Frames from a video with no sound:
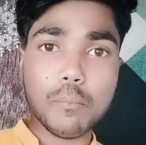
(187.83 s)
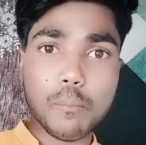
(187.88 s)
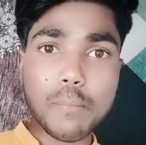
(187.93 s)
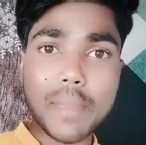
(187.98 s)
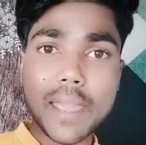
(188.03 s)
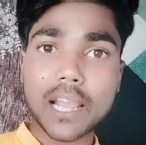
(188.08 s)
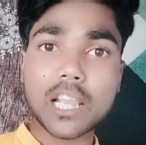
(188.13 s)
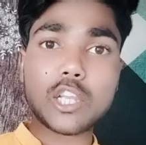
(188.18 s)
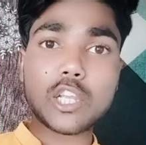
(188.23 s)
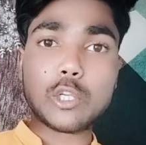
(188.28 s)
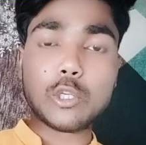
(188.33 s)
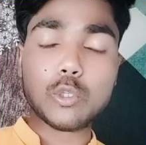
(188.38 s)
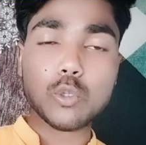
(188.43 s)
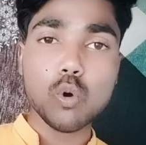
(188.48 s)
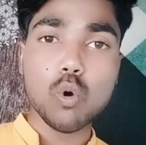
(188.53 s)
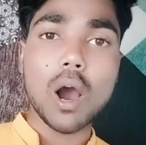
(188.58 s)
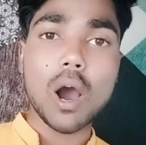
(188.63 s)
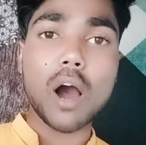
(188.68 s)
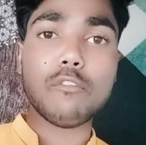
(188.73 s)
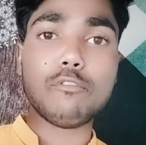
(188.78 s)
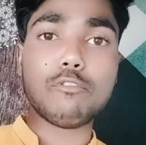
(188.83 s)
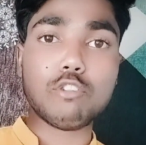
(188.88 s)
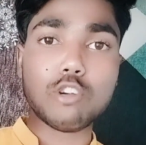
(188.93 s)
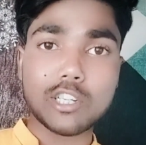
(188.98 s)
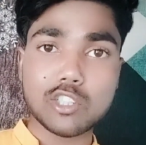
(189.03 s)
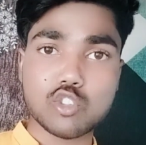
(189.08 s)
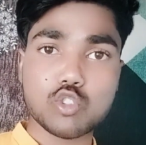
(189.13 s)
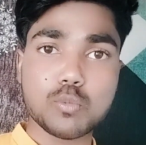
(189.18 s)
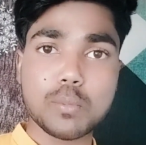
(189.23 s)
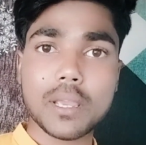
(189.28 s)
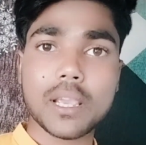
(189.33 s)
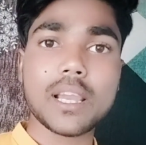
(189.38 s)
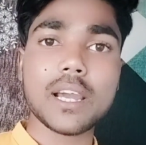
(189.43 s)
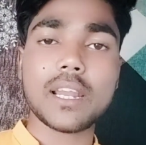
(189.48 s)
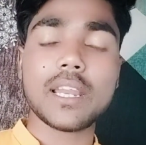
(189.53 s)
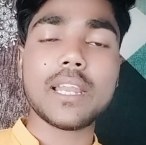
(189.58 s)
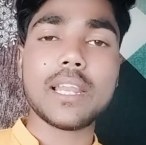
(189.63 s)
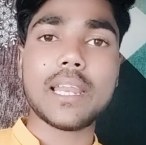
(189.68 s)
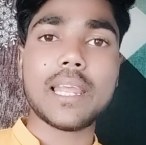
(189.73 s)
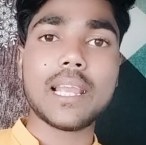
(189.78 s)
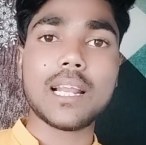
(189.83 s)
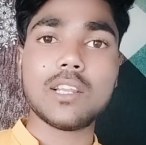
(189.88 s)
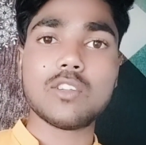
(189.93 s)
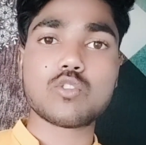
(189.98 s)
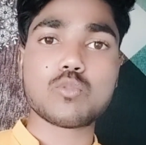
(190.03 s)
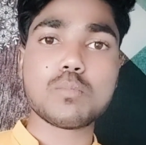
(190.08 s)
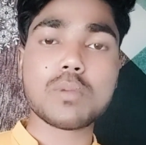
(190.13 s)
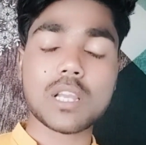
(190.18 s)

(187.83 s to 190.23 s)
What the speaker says: make you a fluent speaker in English,